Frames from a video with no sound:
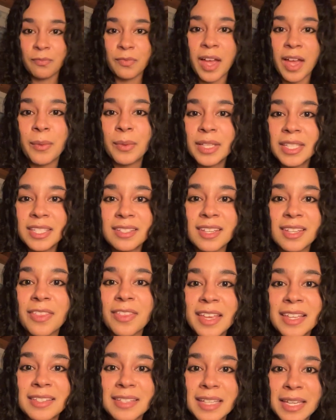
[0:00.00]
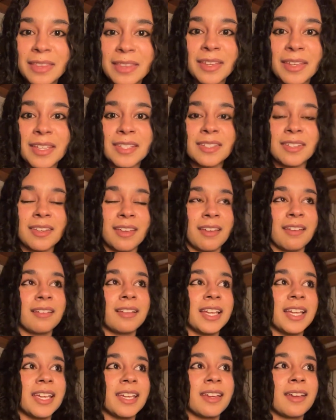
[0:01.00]
I would listen to things like this, and,
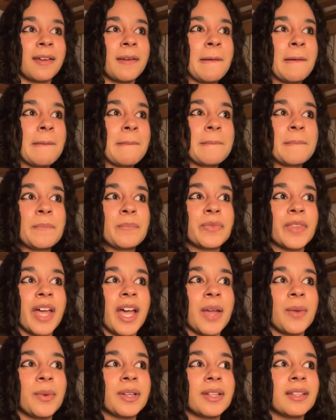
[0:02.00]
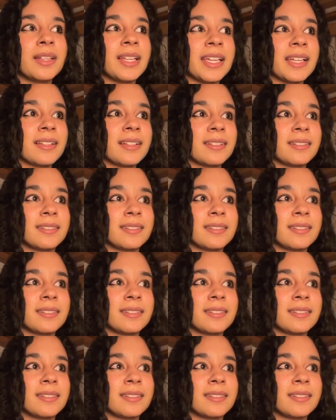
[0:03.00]
like, I would, like